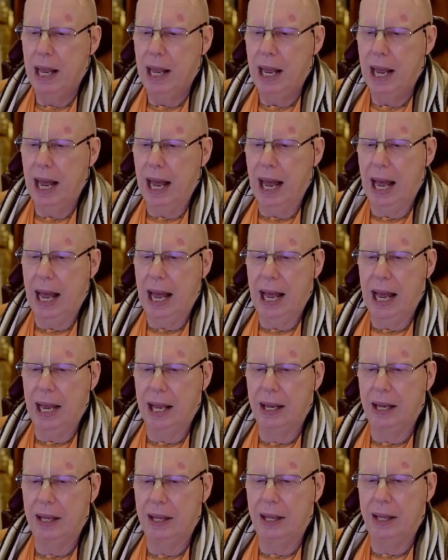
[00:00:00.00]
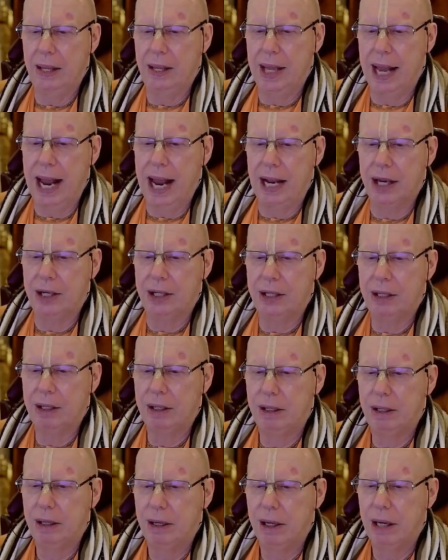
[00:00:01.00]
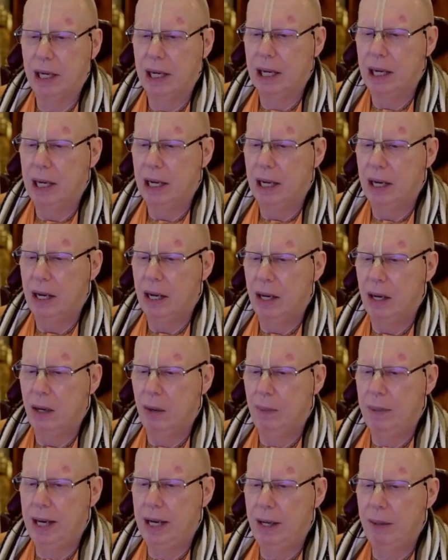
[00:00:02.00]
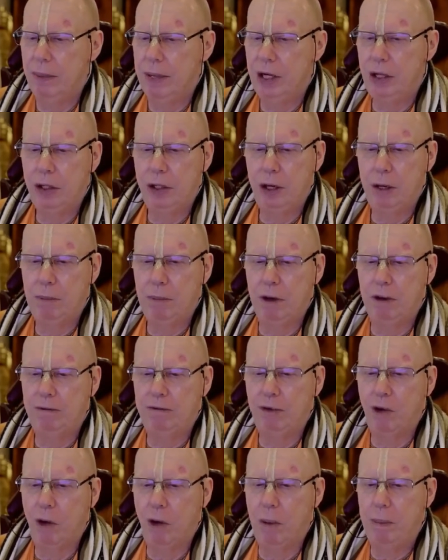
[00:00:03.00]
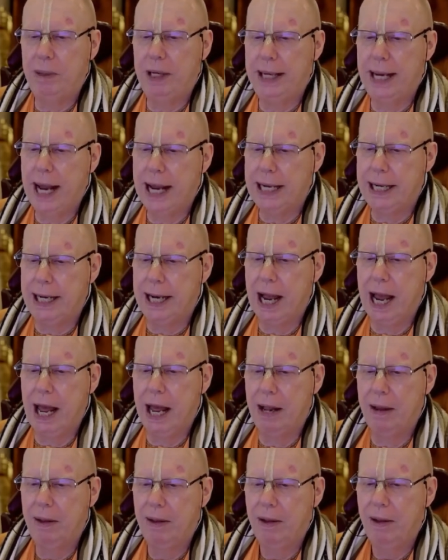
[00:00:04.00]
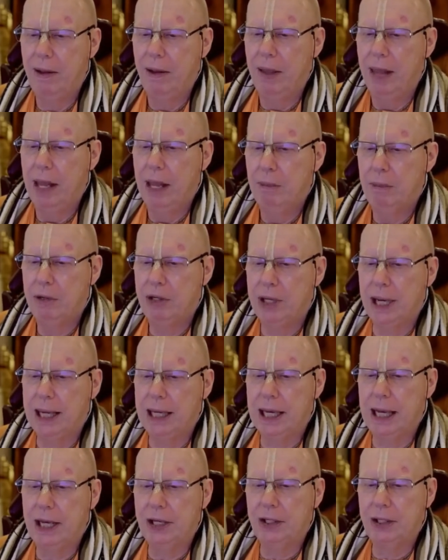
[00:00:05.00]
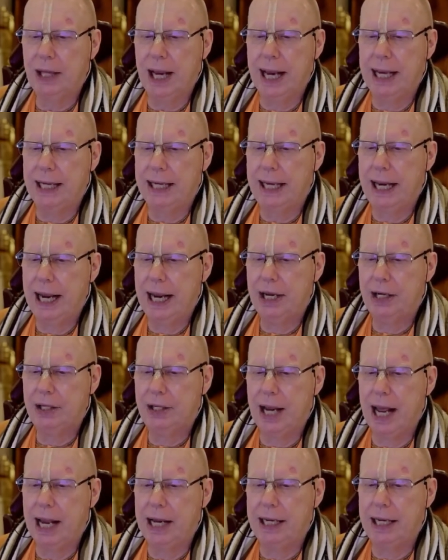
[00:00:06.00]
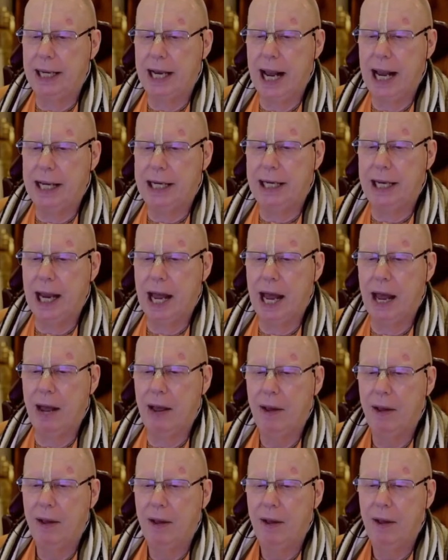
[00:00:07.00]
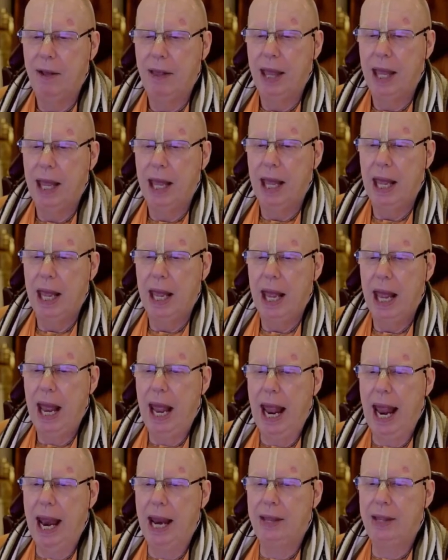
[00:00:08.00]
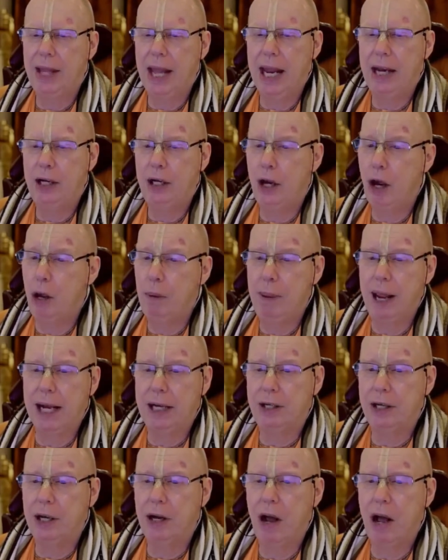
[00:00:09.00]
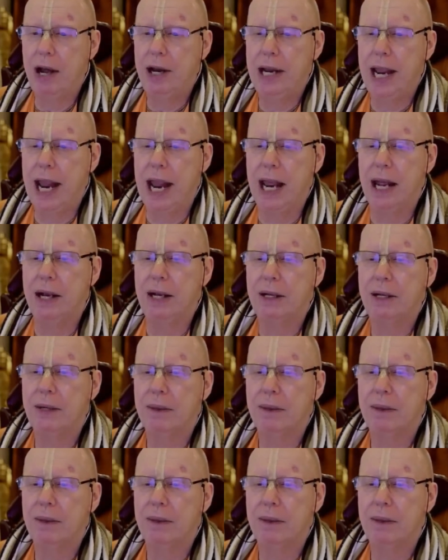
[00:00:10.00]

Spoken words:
that we should perform Yajna, particularly Sankirtan Yajna, and then go back to Godhead.